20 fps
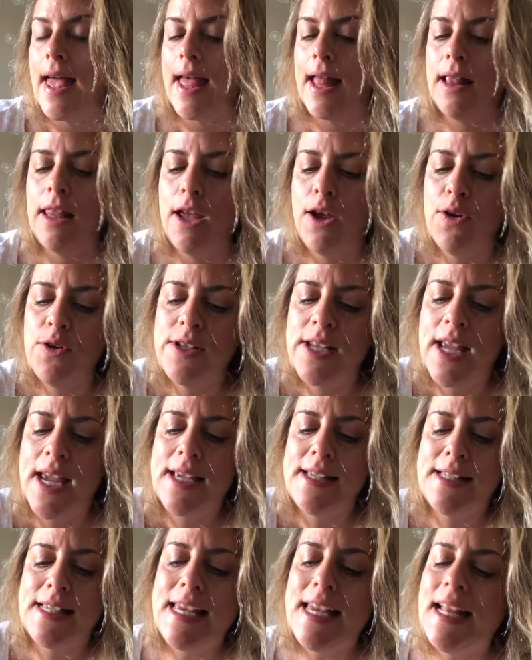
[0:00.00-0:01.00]
Hello,
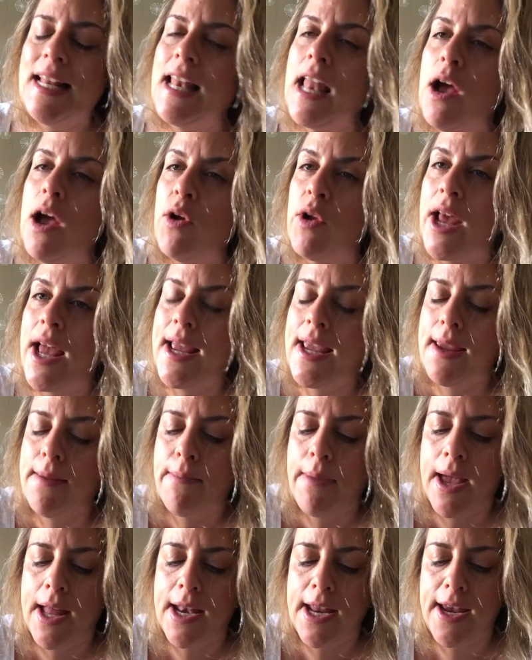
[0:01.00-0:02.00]
Deysi, Laura, y
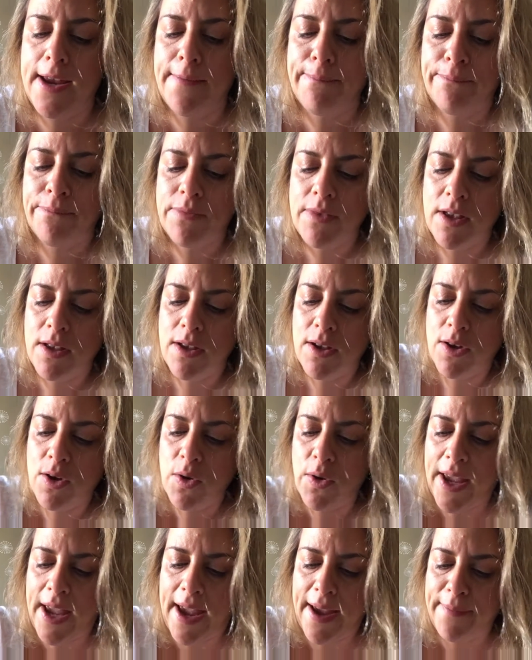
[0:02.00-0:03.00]
Mari.
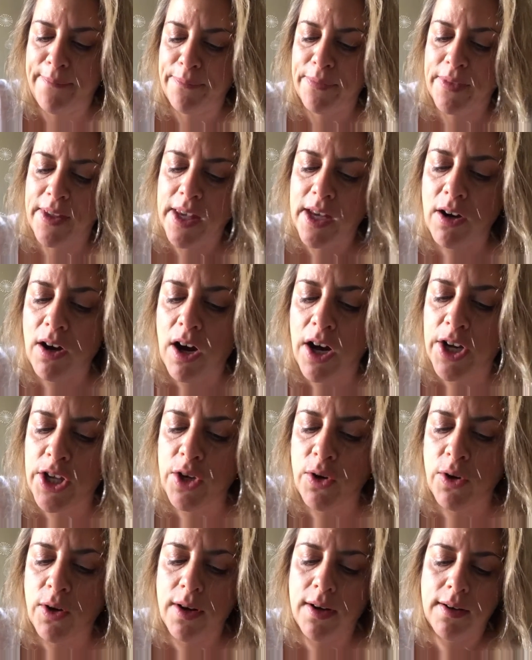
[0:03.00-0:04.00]
Okay, here are
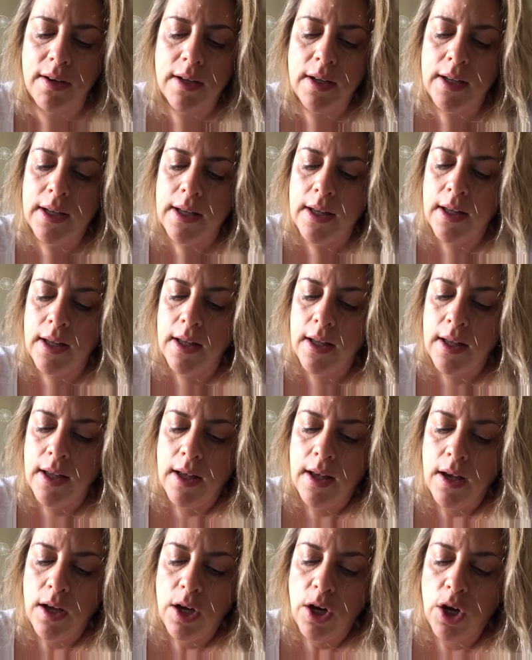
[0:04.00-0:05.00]
your
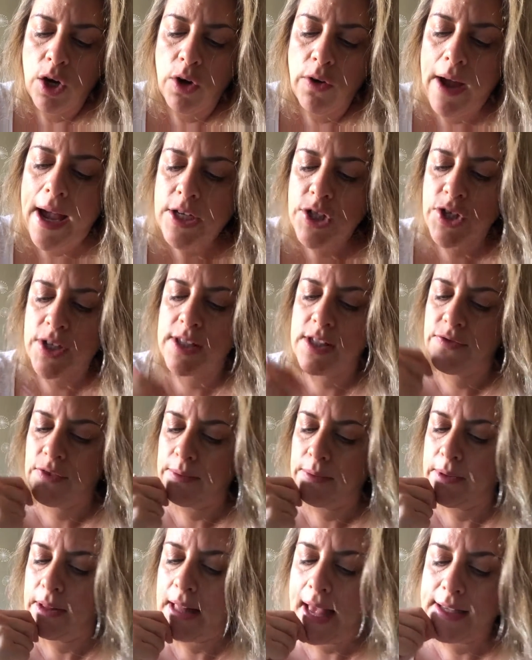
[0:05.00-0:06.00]
corrections
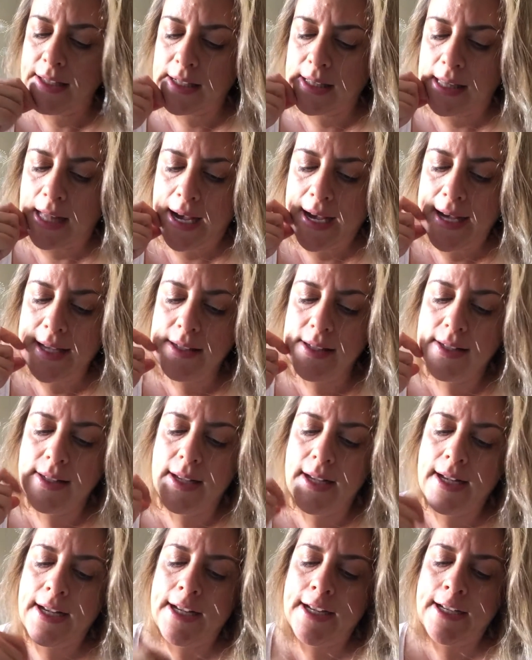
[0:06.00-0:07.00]
from the last class.
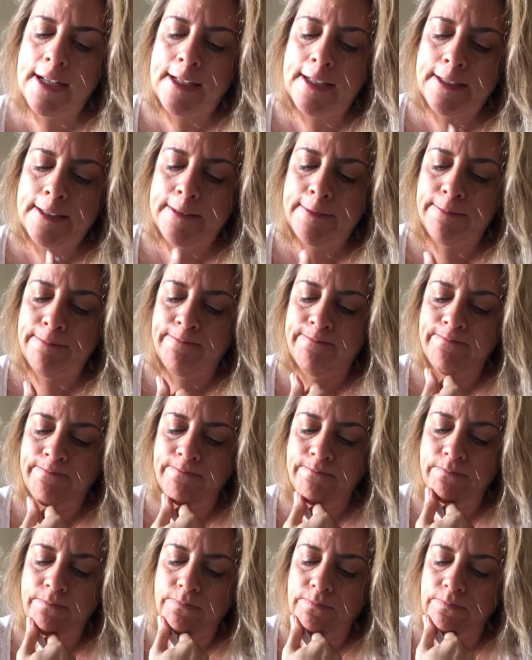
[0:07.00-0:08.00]

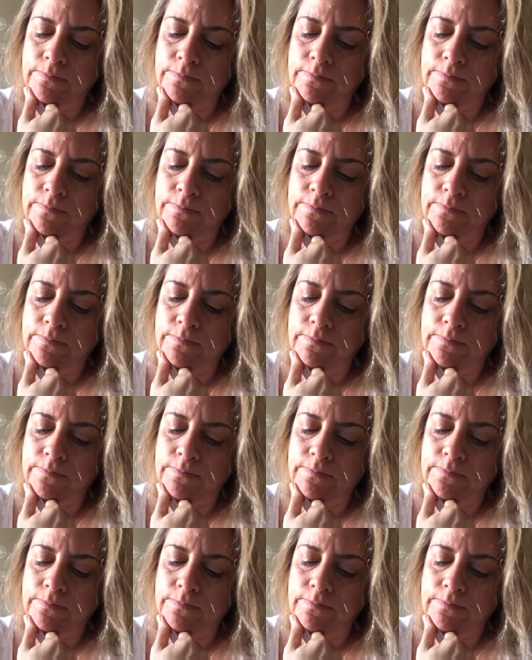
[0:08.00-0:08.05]
Um,